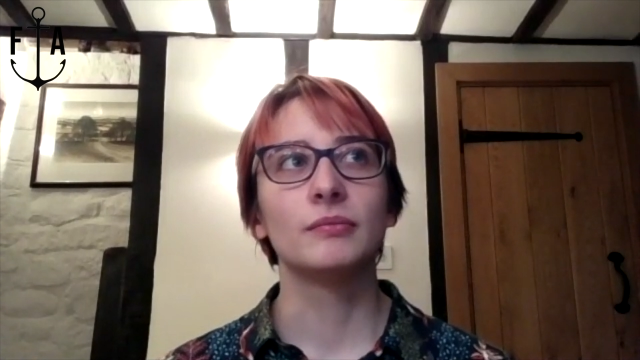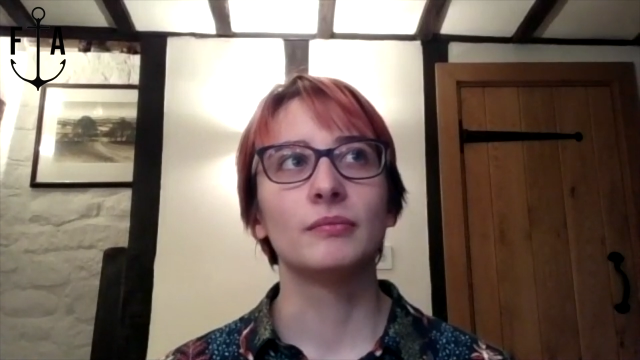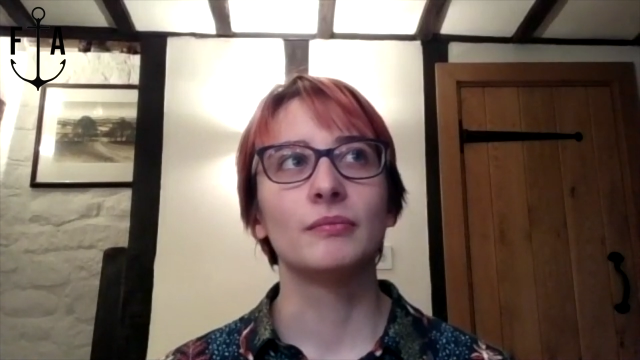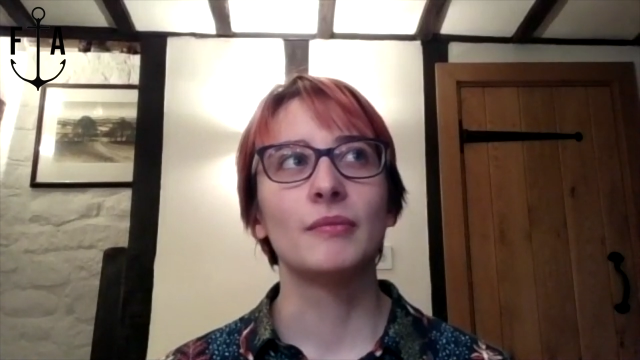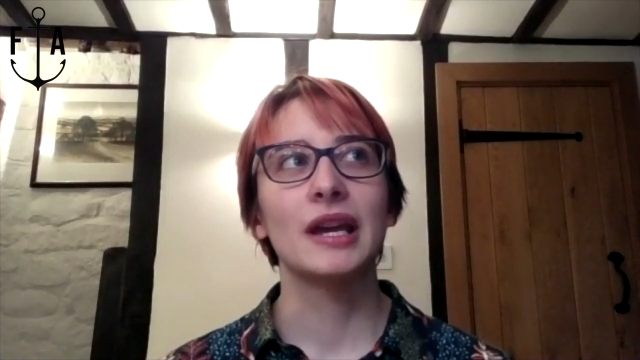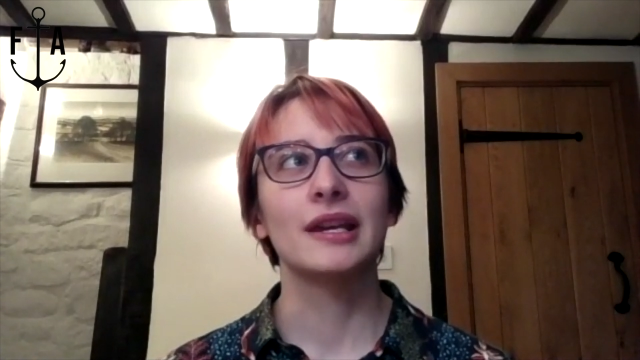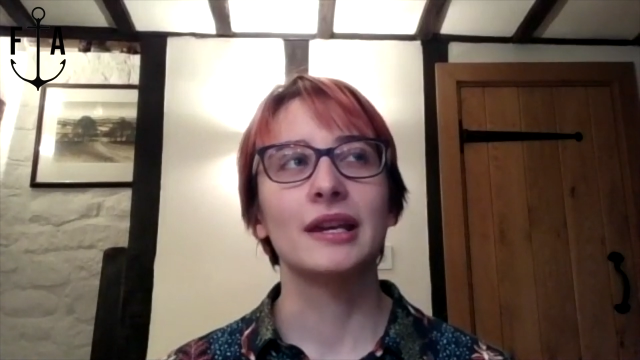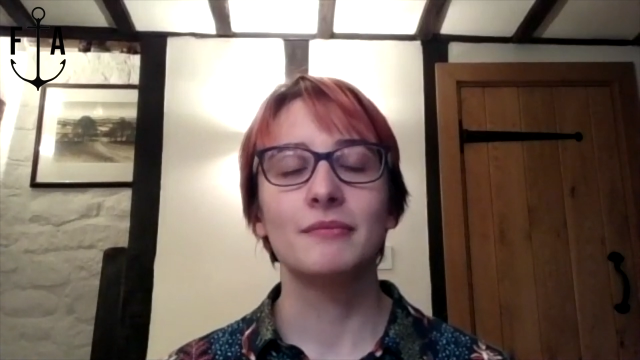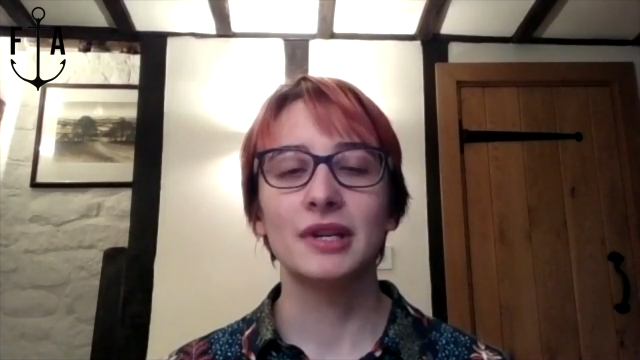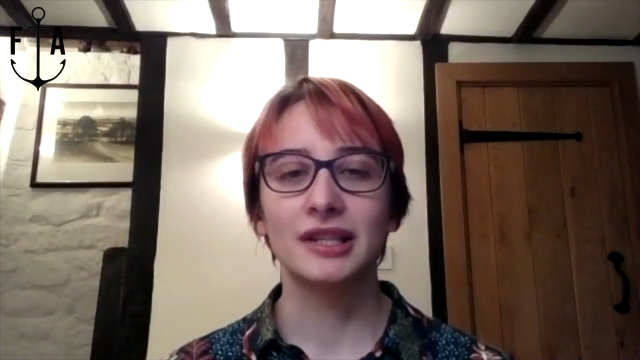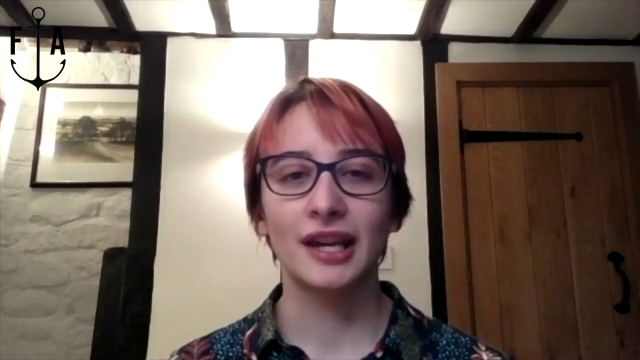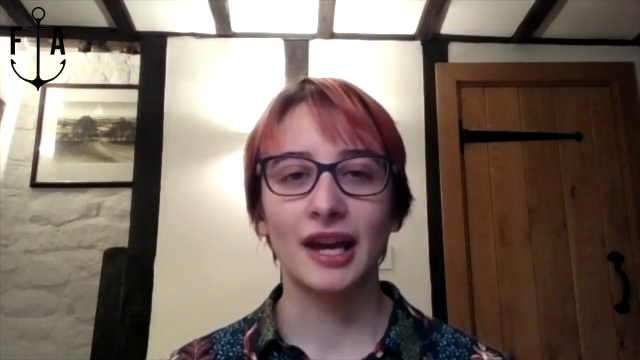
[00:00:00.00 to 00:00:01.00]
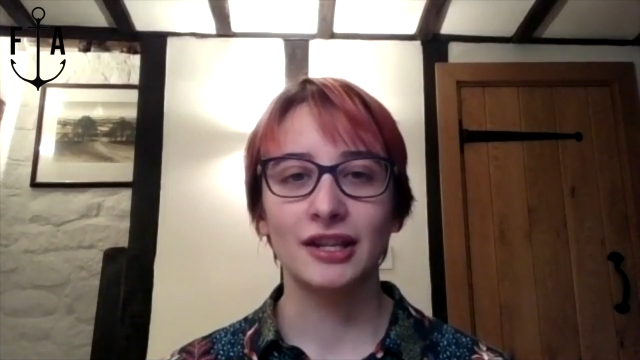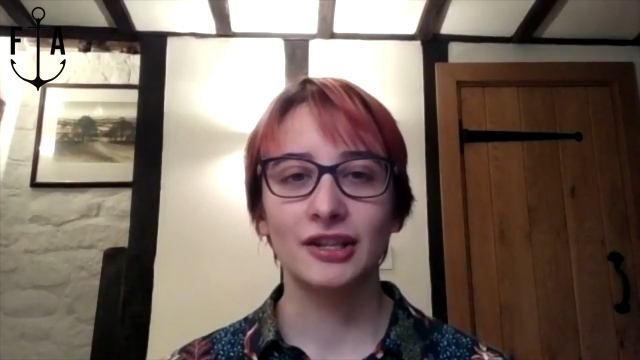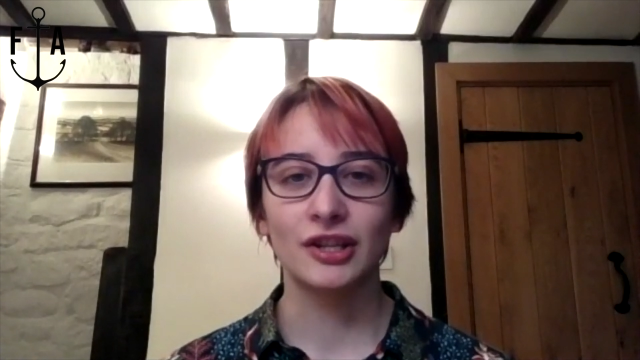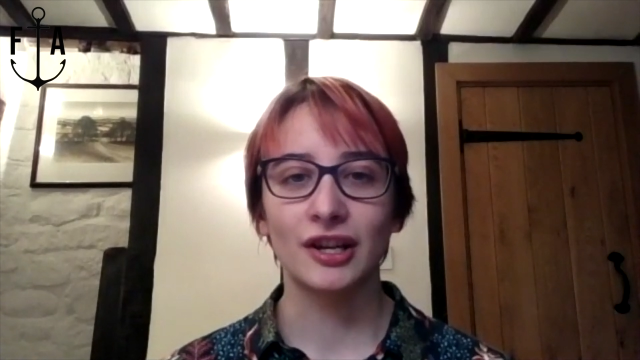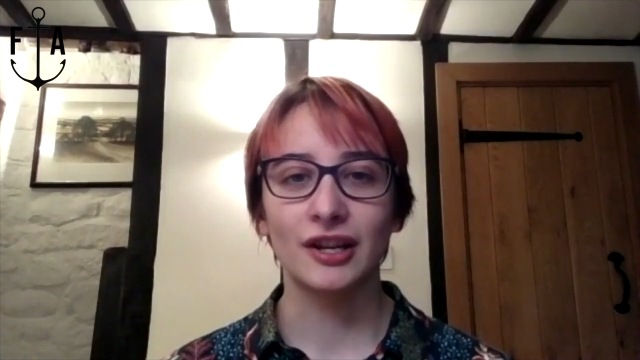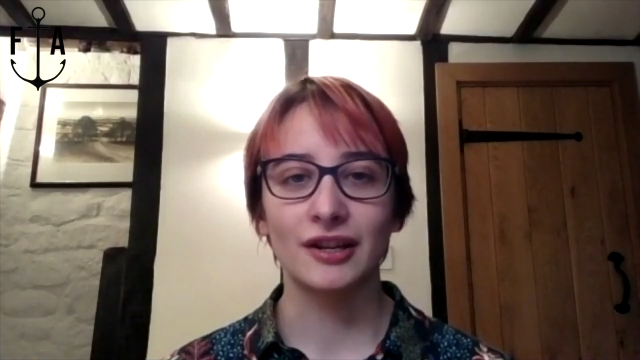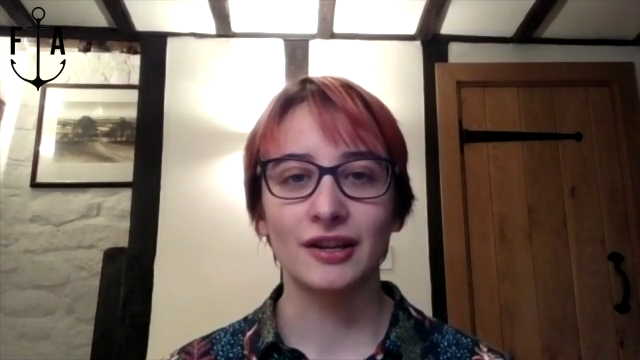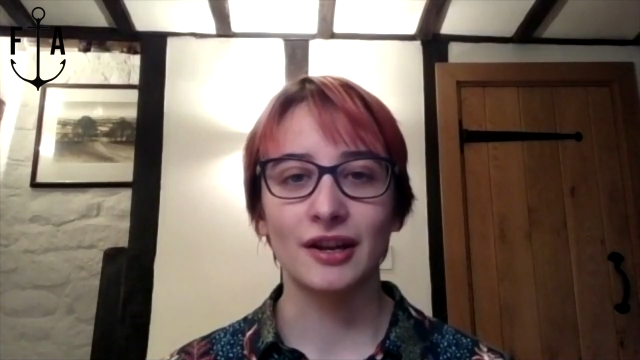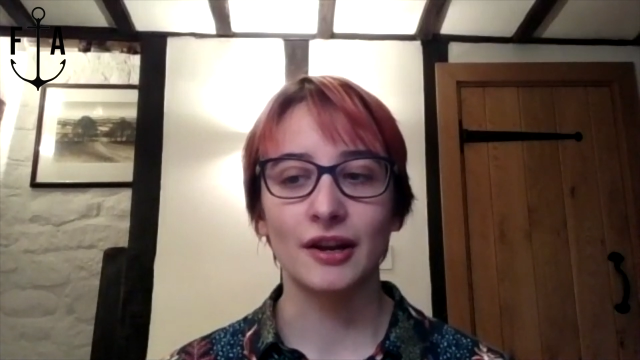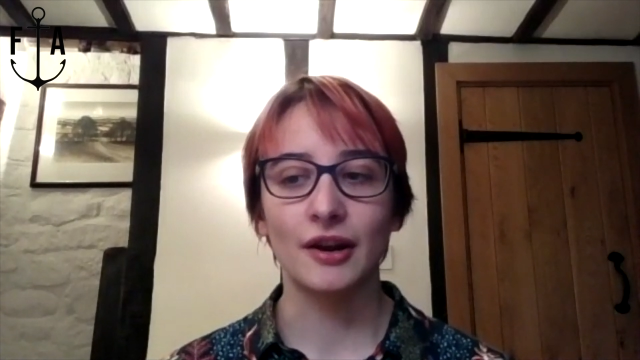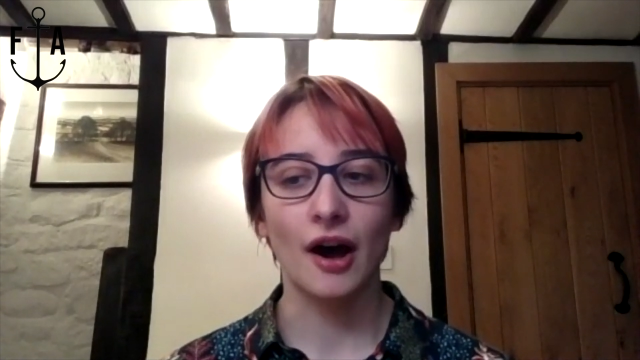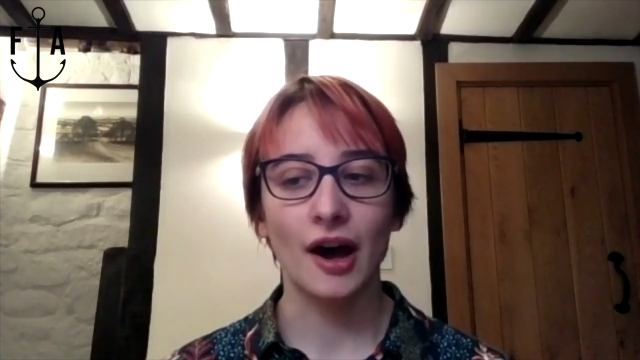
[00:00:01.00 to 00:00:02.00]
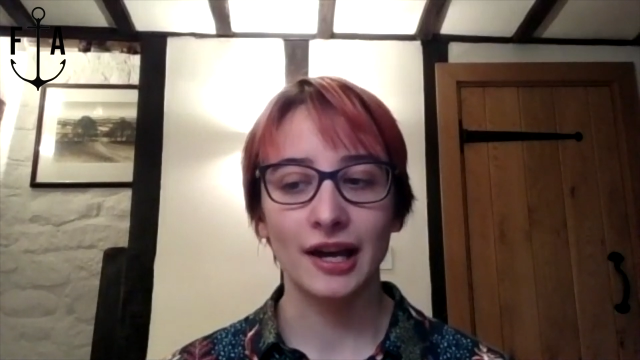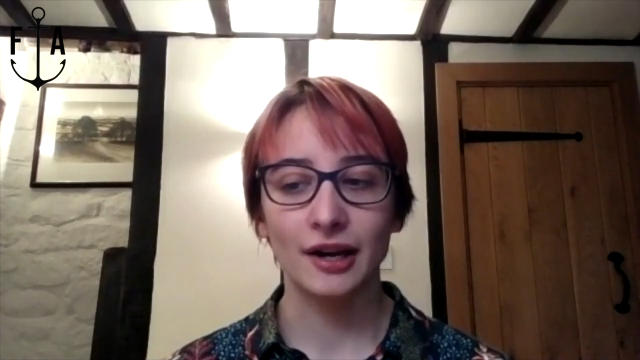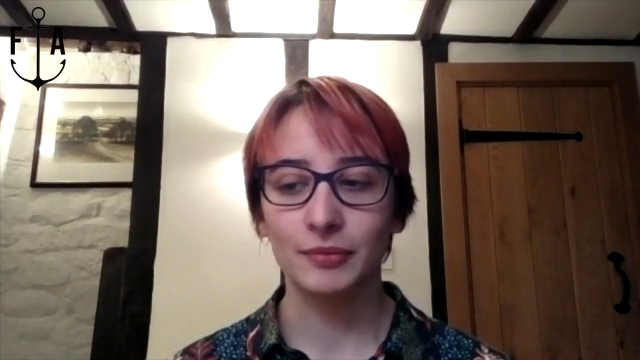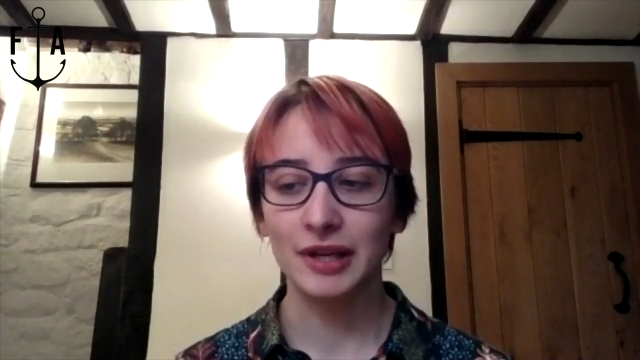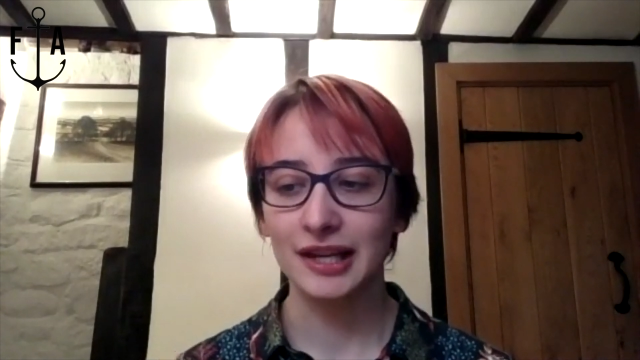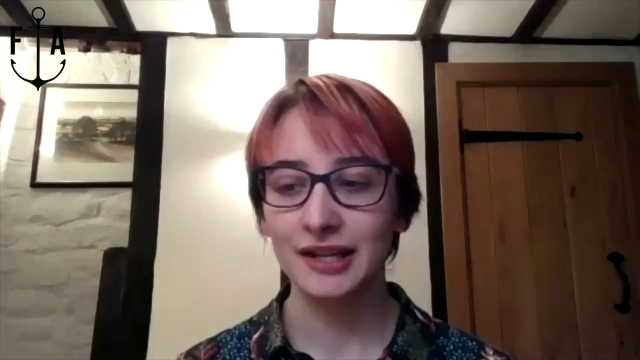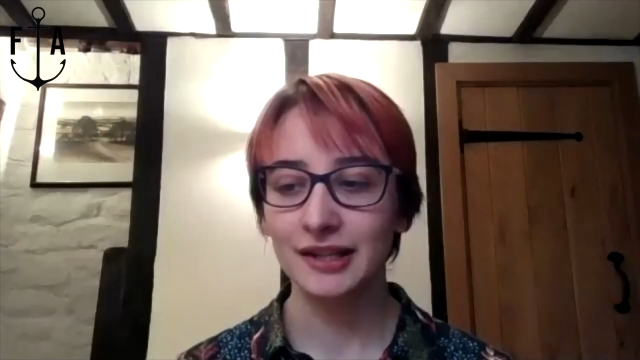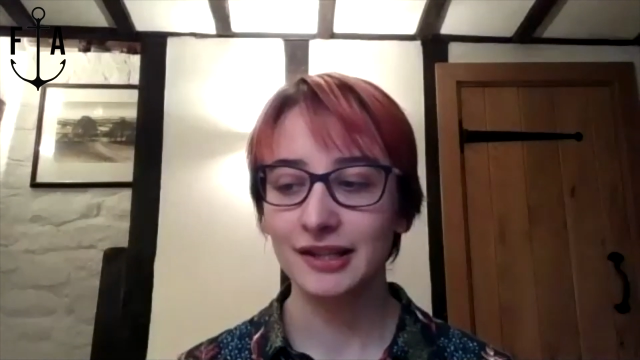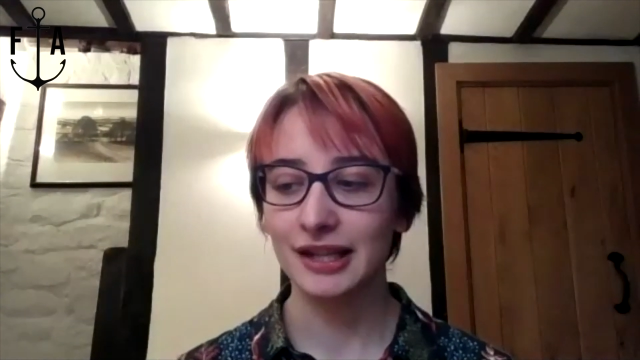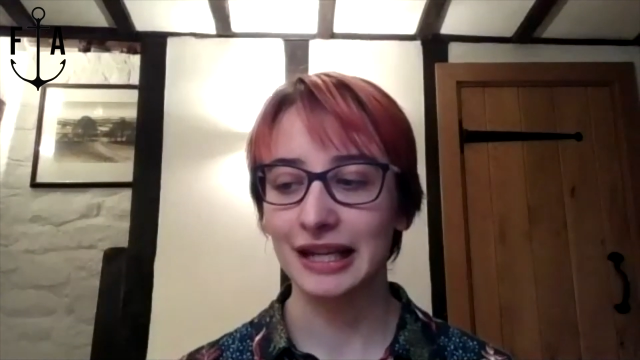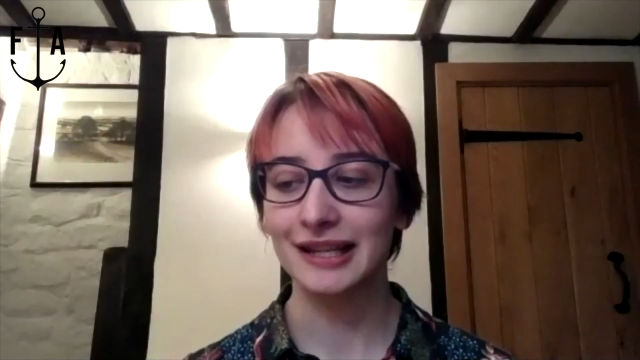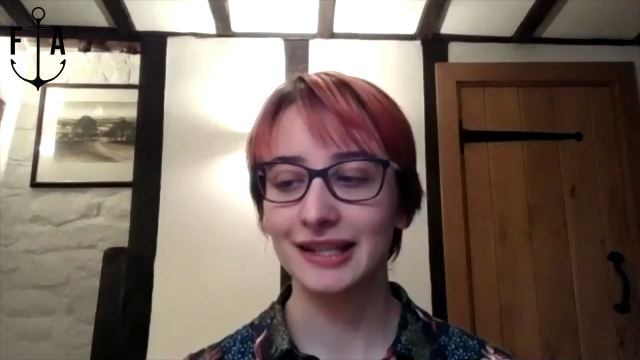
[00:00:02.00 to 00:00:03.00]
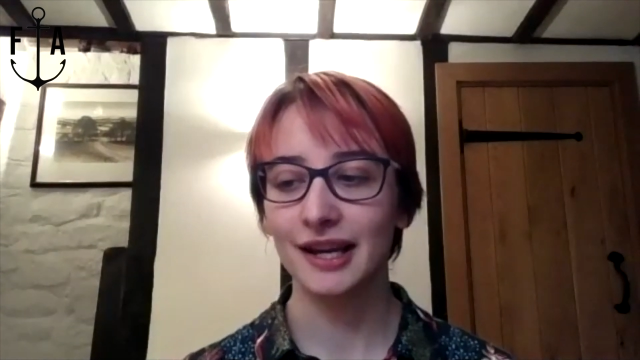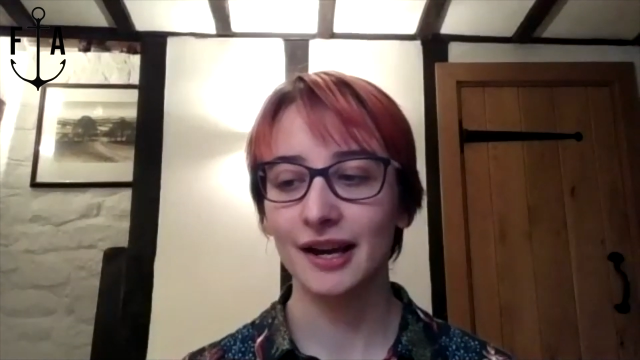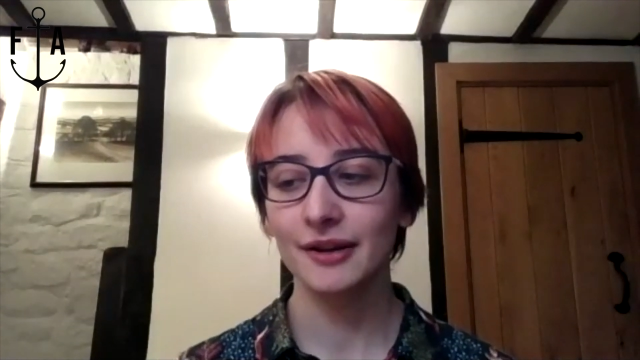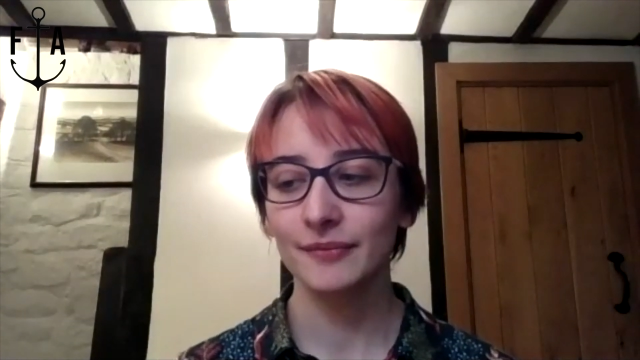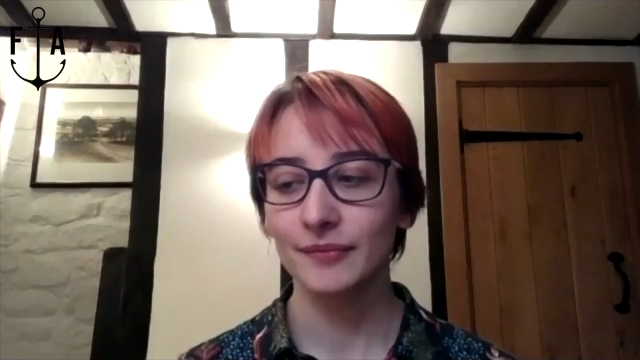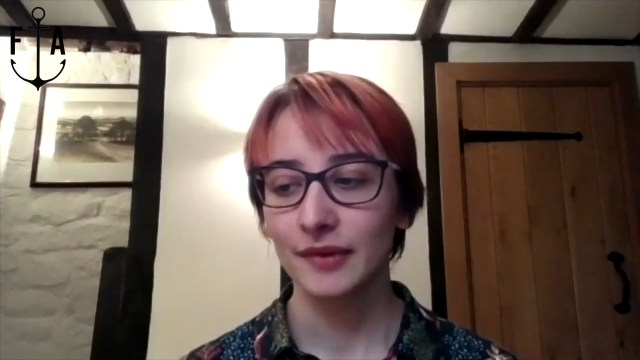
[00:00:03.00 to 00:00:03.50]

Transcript: making mitigation and ILPs easier